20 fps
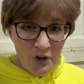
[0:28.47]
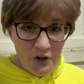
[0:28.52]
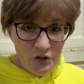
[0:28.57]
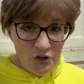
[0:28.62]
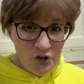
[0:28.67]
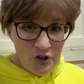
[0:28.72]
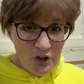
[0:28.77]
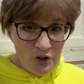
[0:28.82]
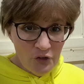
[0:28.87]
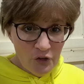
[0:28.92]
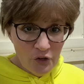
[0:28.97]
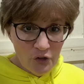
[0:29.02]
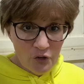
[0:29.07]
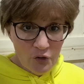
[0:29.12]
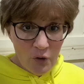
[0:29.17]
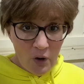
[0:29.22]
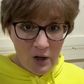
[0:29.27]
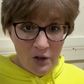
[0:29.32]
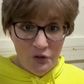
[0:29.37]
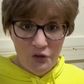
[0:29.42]
Jesus
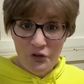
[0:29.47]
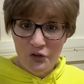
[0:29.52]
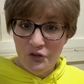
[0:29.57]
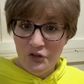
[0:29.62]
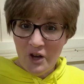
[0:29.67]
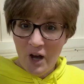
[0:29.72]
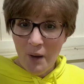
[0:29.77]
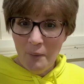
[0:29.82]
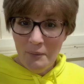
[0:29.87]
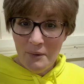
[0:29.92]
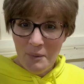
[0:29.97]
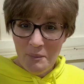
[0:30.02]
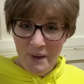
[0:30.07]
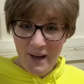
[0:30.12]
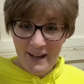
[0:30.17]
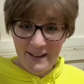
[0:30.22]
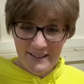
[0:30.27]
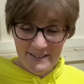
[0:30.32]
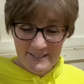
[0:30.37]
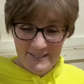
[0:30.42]
Christ is coming
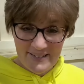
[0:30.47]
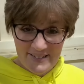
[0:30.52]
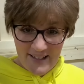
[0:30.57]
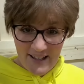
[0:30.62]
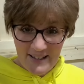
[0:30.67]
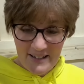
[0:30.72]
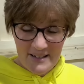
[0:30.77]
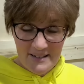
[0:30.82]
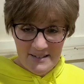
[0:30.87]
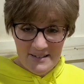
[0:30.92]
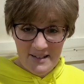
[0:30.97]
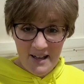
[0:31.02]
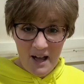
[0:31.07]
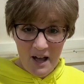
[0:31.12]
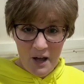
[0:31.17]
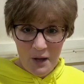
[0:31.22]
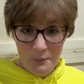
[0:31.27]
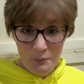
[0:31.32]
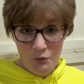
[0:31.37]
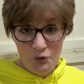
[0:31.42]
back a second
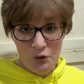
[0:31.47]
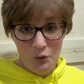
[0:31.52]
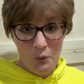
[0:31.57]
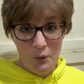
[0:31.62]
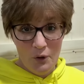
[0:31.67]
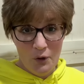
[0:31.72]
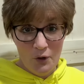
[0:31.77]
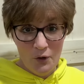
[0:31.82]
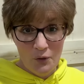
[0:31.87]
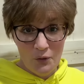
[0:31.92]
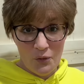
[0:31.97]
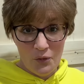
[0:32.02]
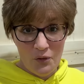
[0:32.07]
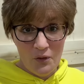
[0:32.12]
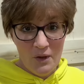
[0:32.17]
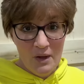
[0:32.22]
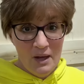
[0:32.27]
time to earth.